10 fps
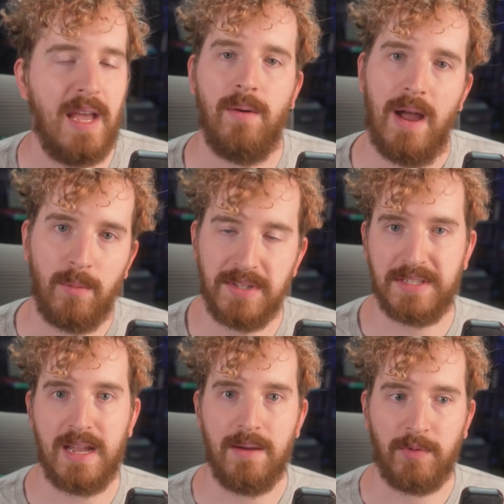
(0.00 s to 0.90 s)
Now, I will
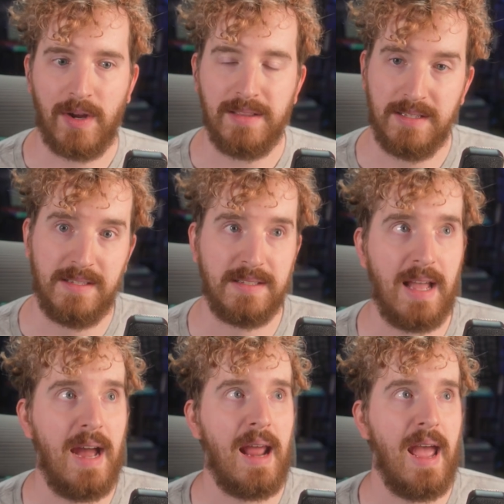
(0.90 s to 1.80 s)
say up front, this is
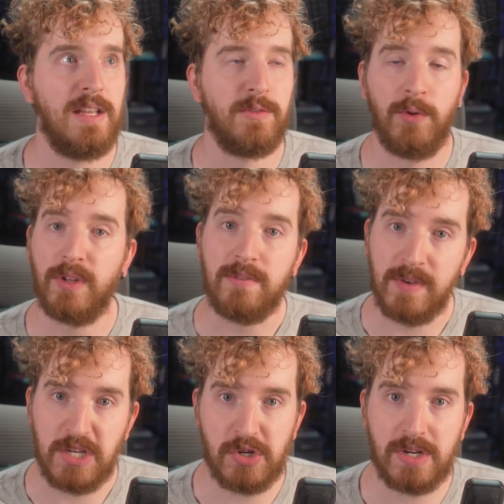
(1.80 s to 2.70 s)
not as fully
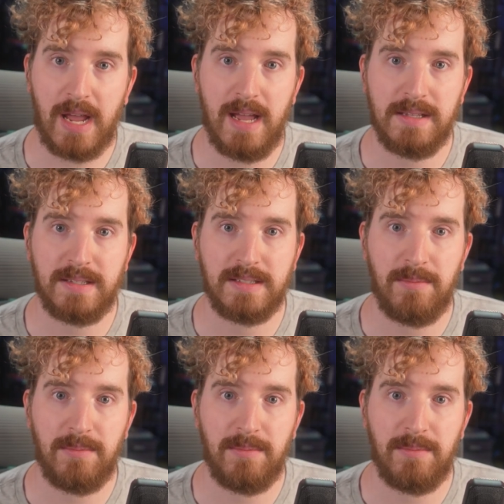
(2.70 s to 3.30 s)
featured as